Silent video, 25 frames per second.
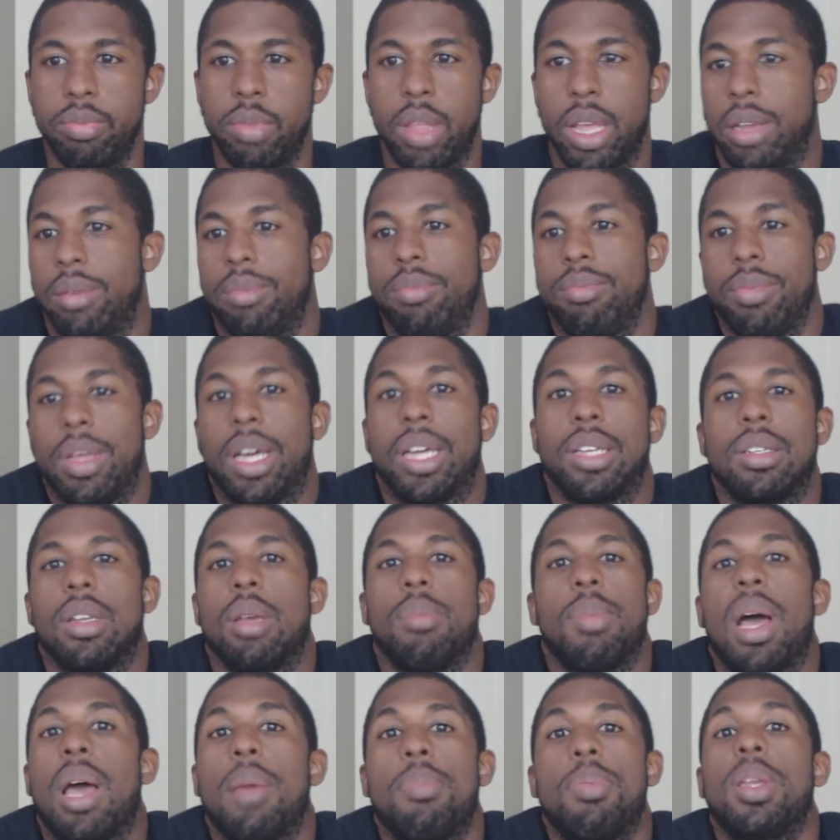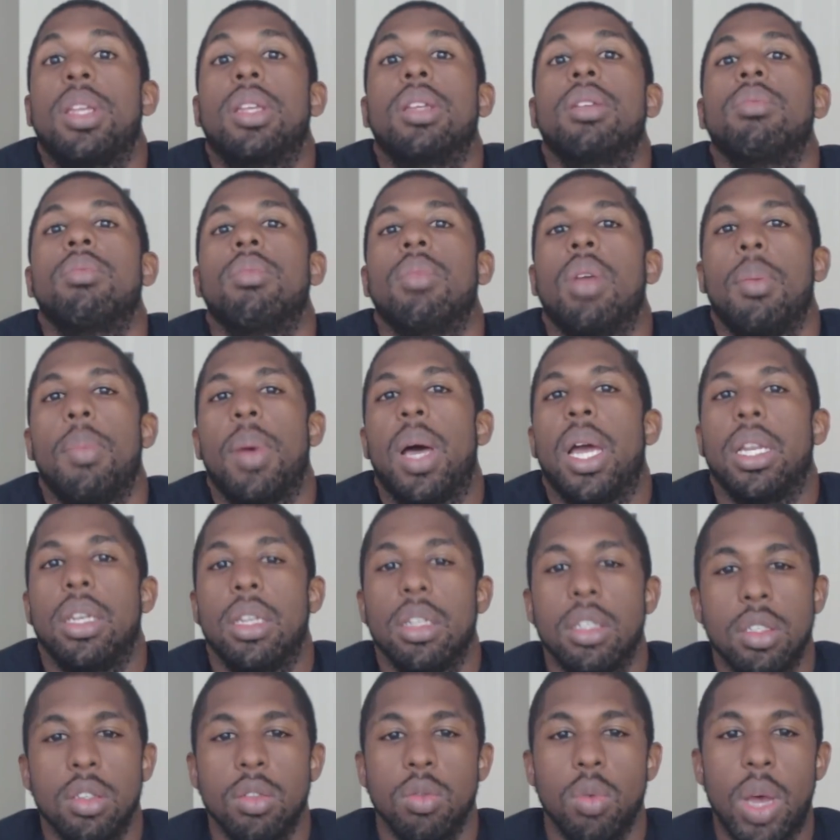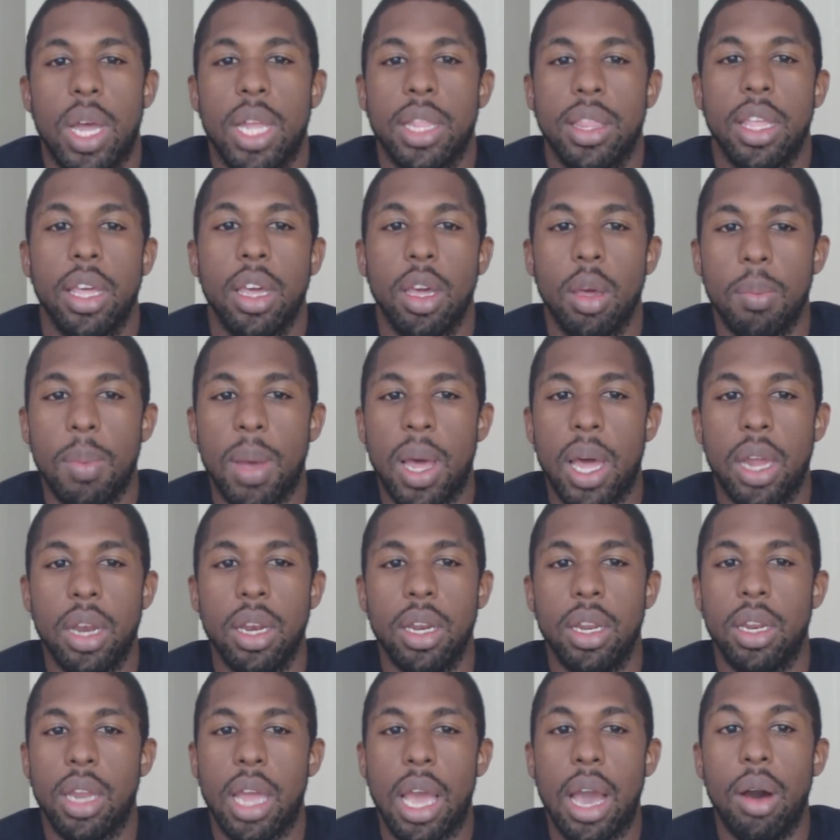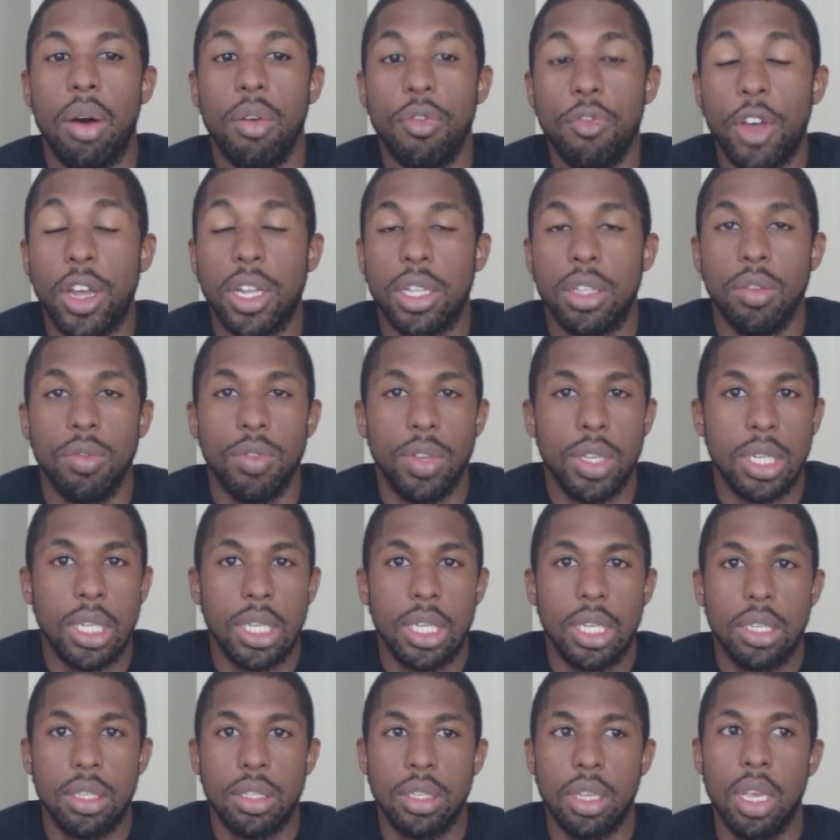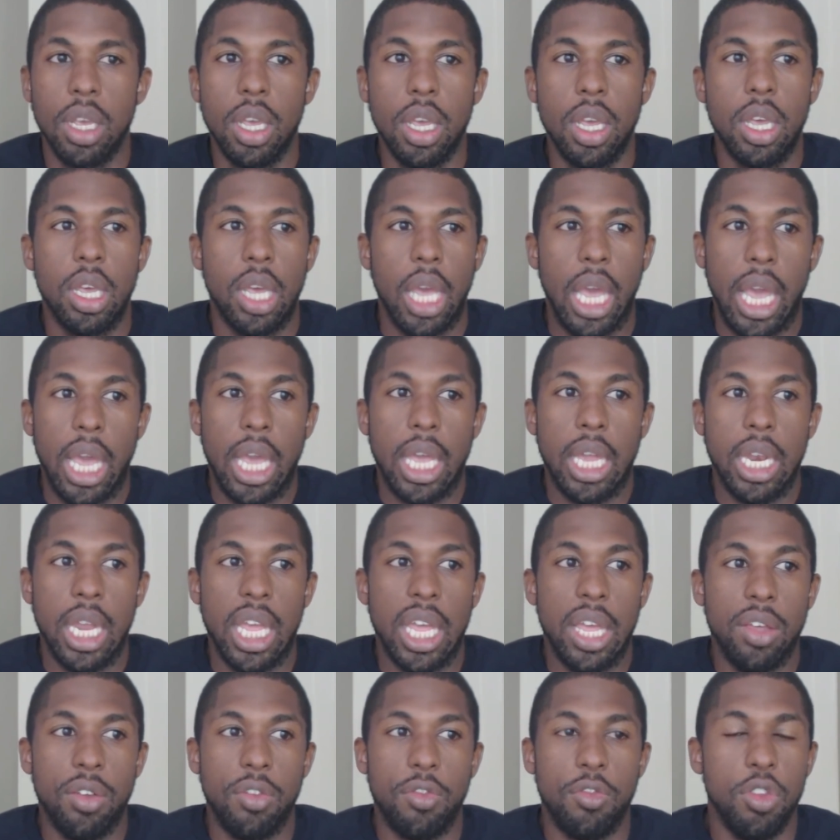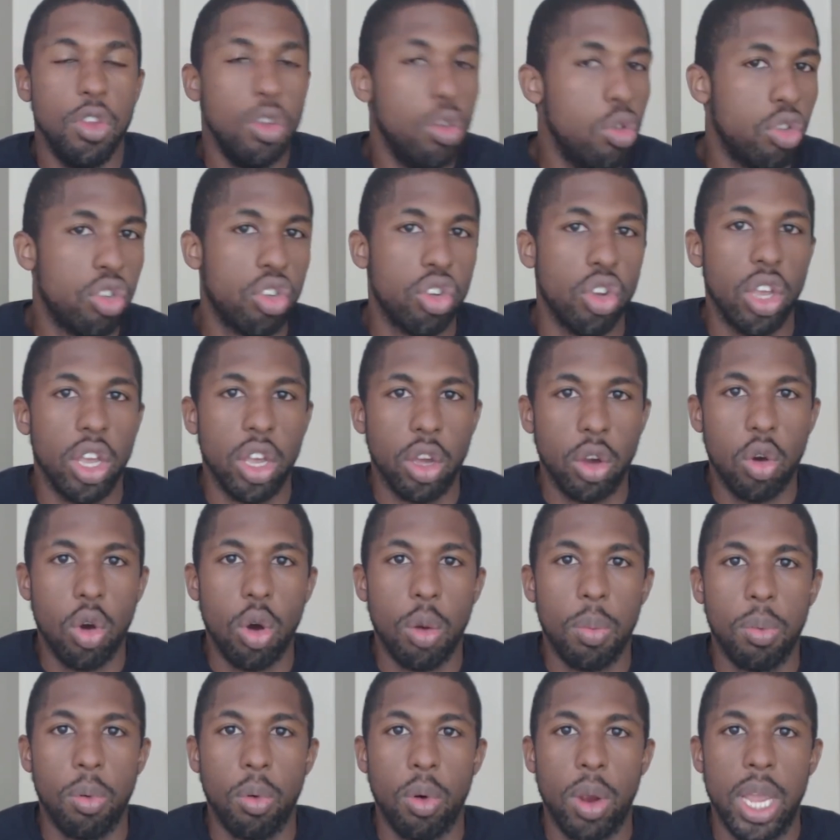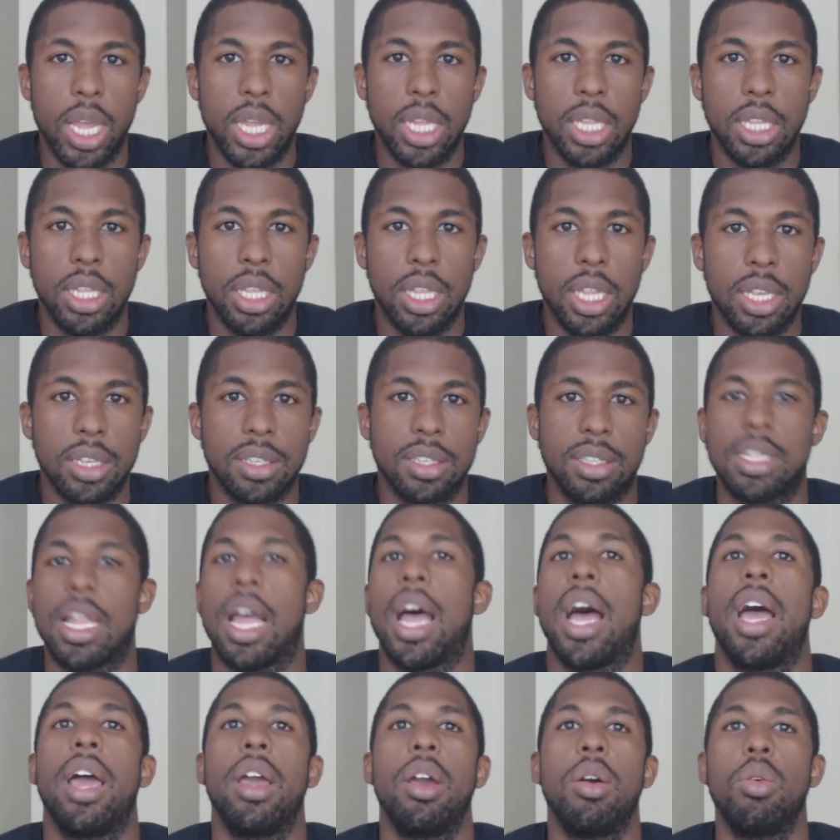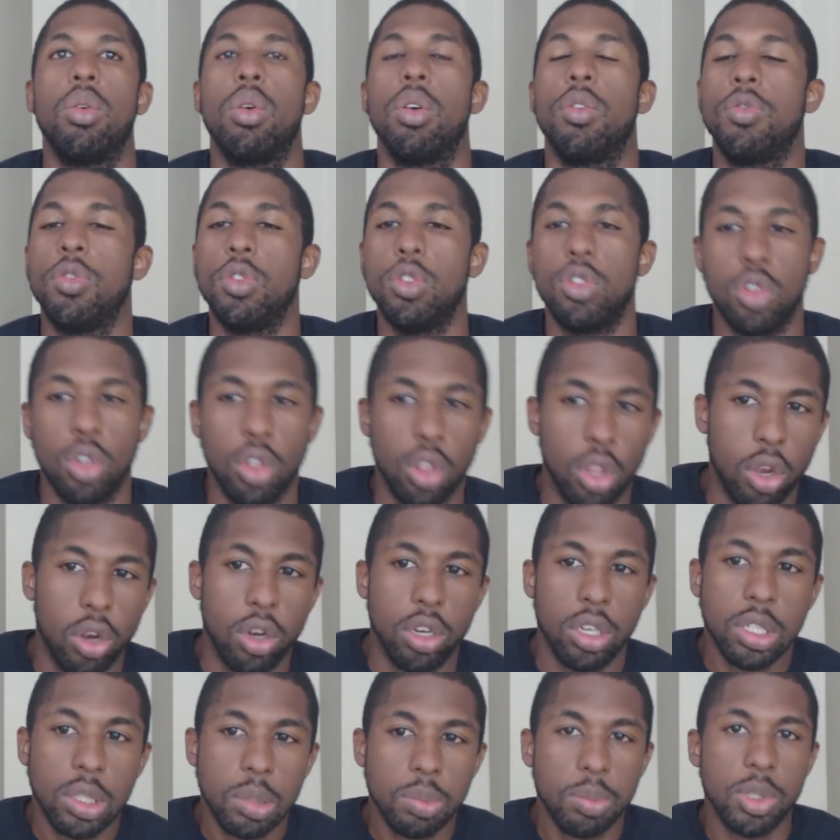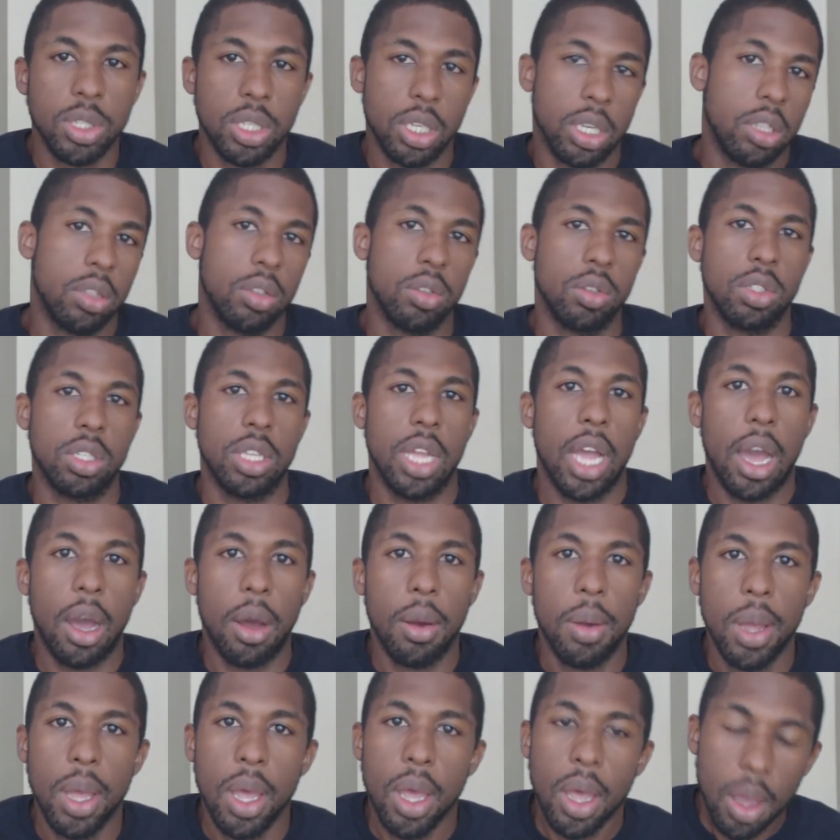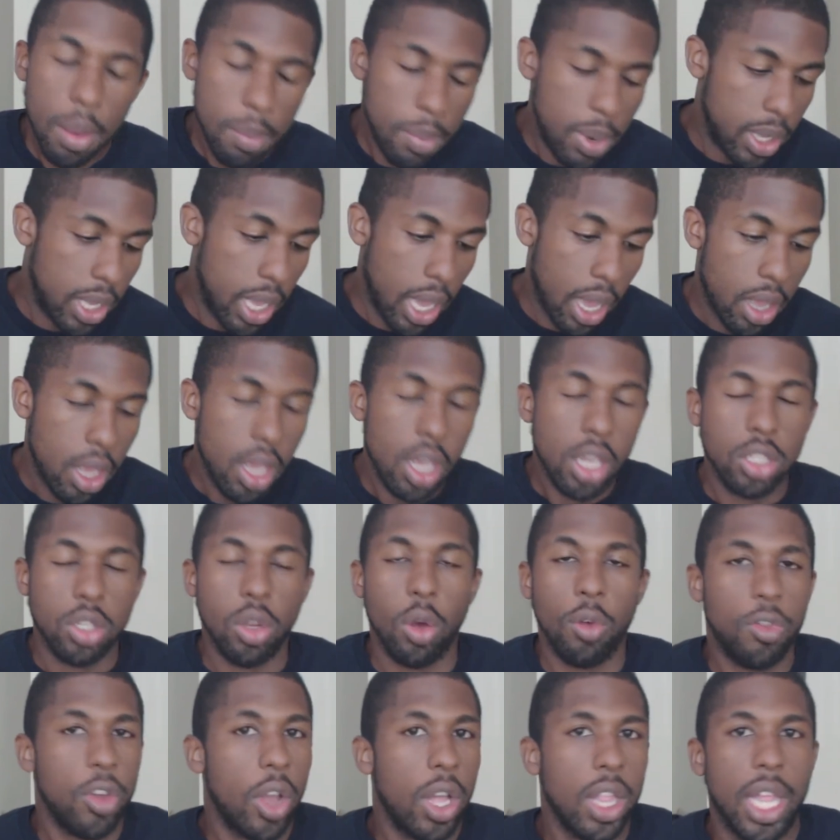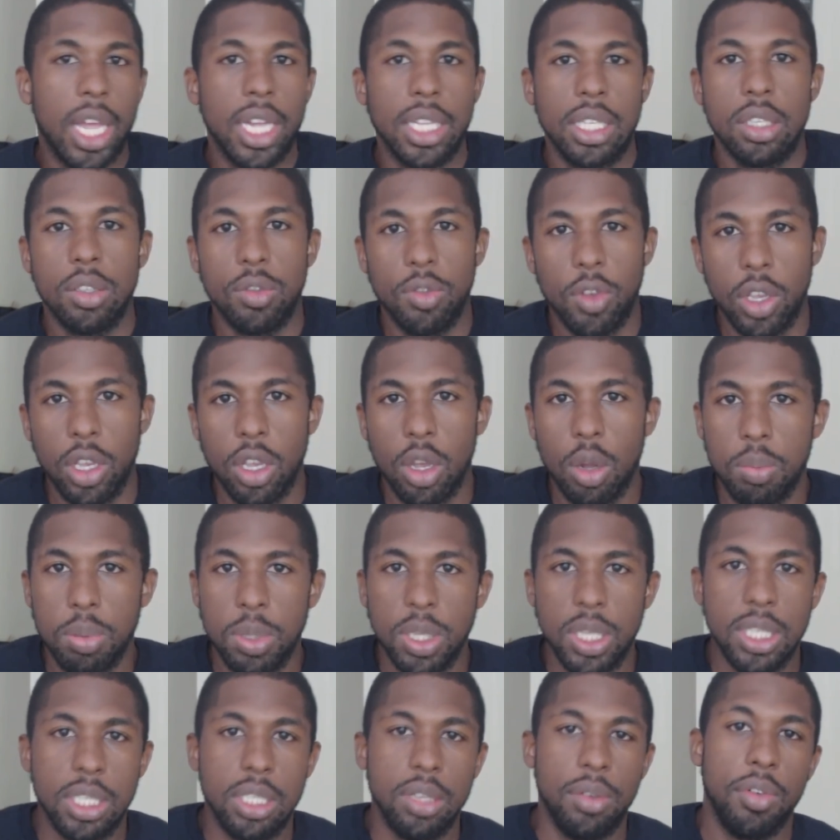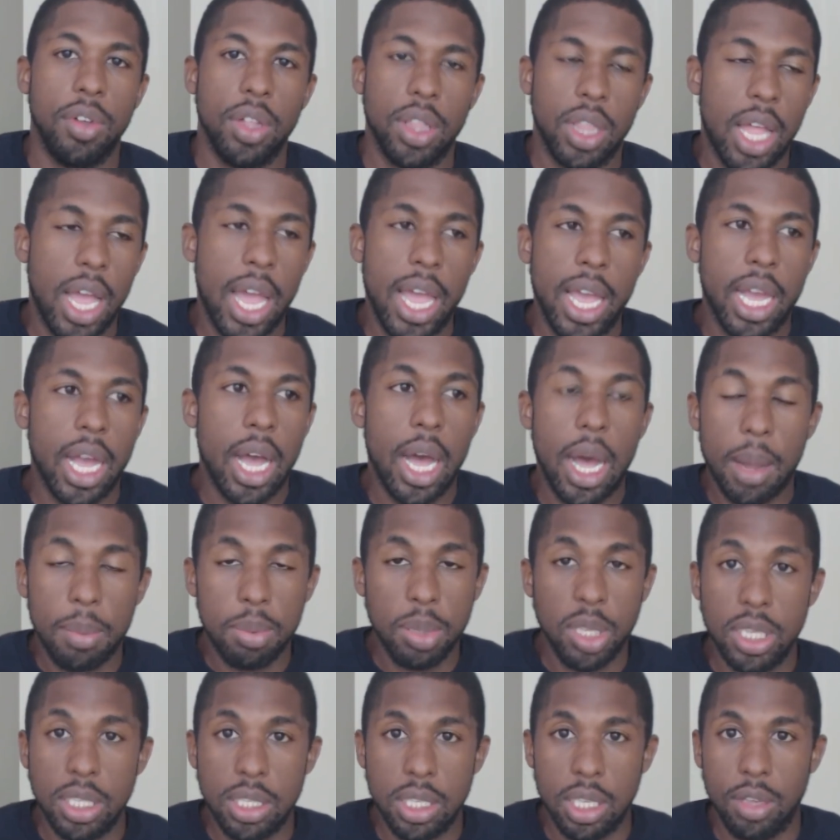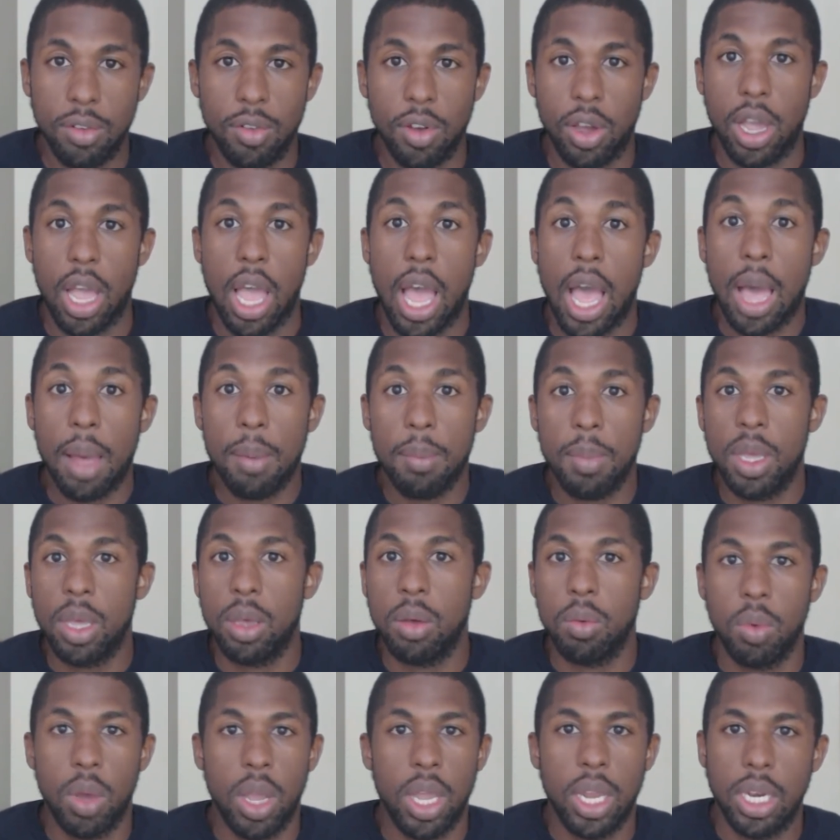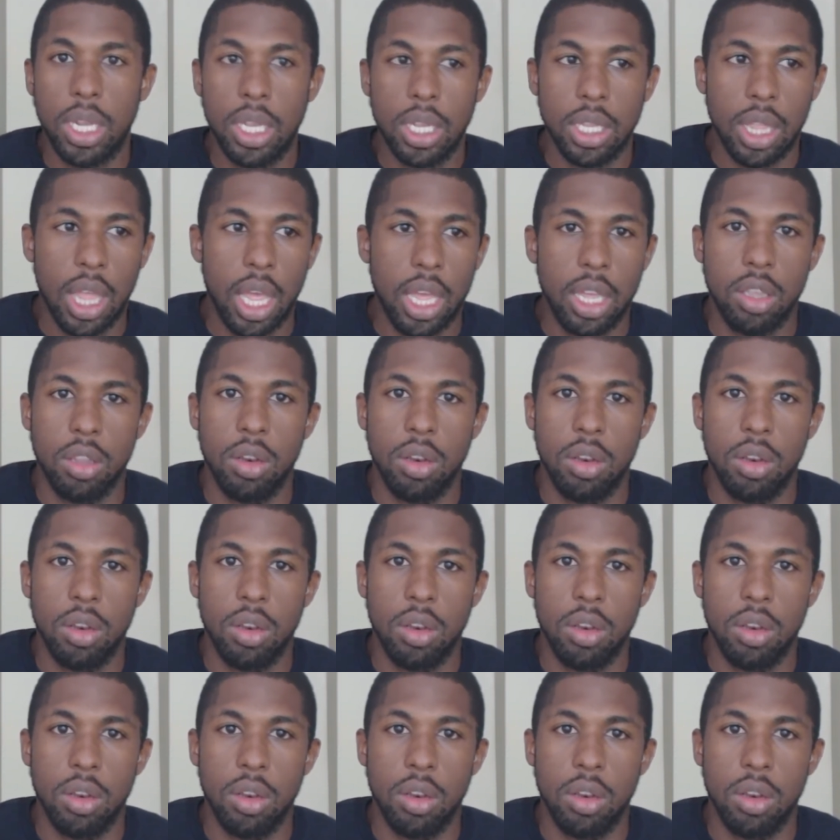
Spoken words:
like I said, my opinion. I'm like, this is what I think about it, how effective it is, and if you should incorporate this style or if you should learn this particular style. But yeah, so if y'all like this video, please leave a like, please leave a comment with any